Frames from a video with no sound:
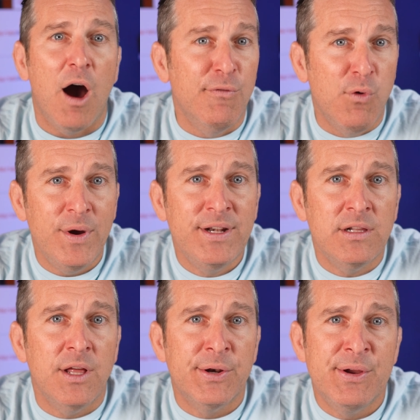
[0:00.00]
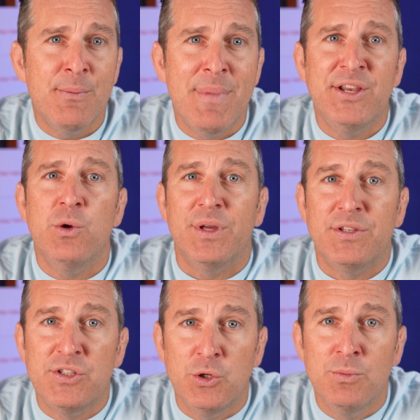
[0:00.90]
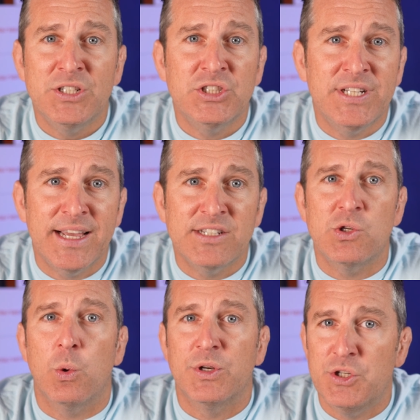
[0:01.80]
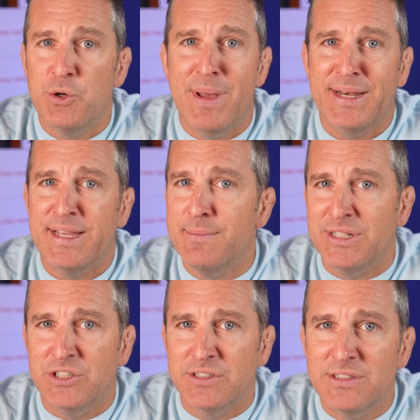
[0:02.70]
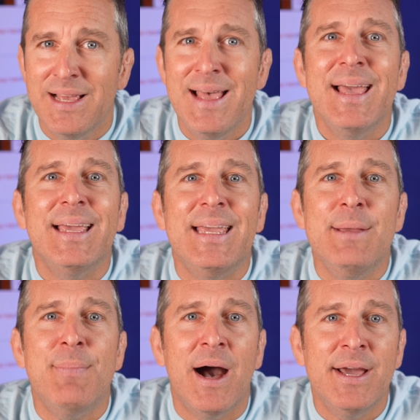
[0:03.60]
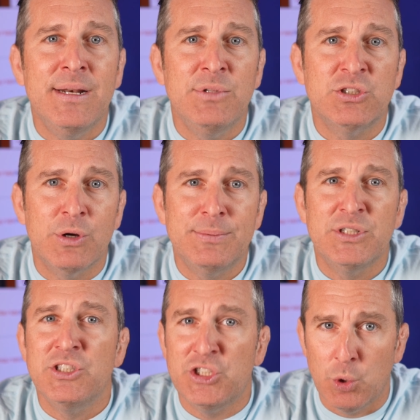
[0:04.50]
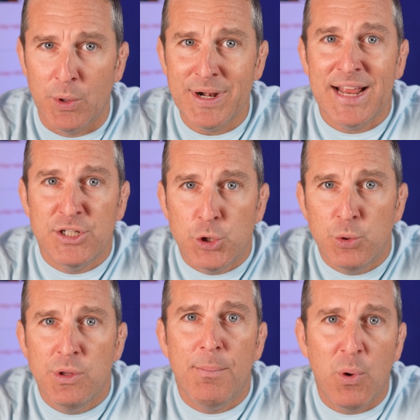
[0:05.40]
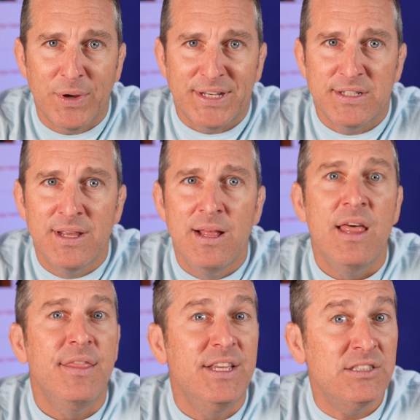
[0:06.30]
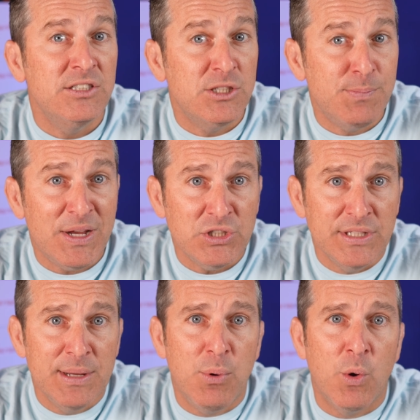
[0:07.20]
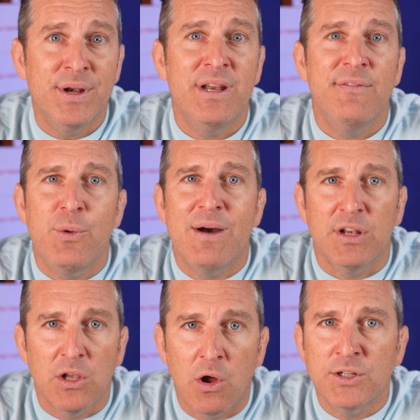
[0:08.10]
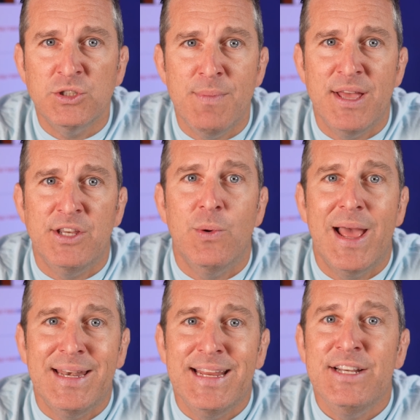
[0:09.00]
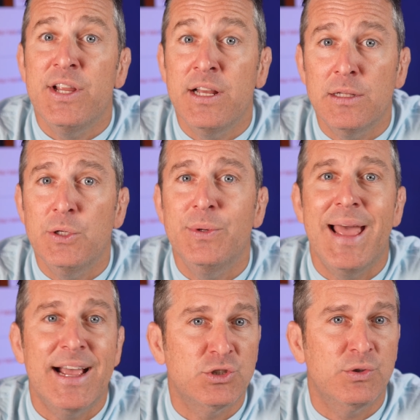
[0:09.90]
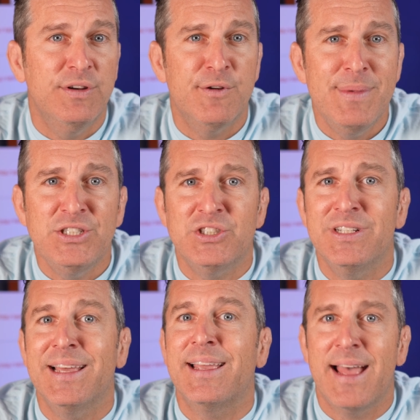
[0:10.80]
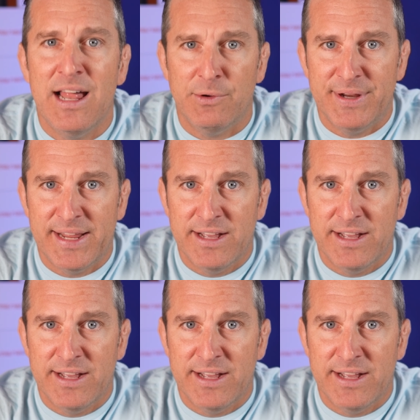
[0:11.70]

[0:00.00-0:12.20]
Avoid cluttering your menu with too much text or too many images. Keep item descriptions short and to the point. This is especially important if you have a large menu and need to include extra information like calorie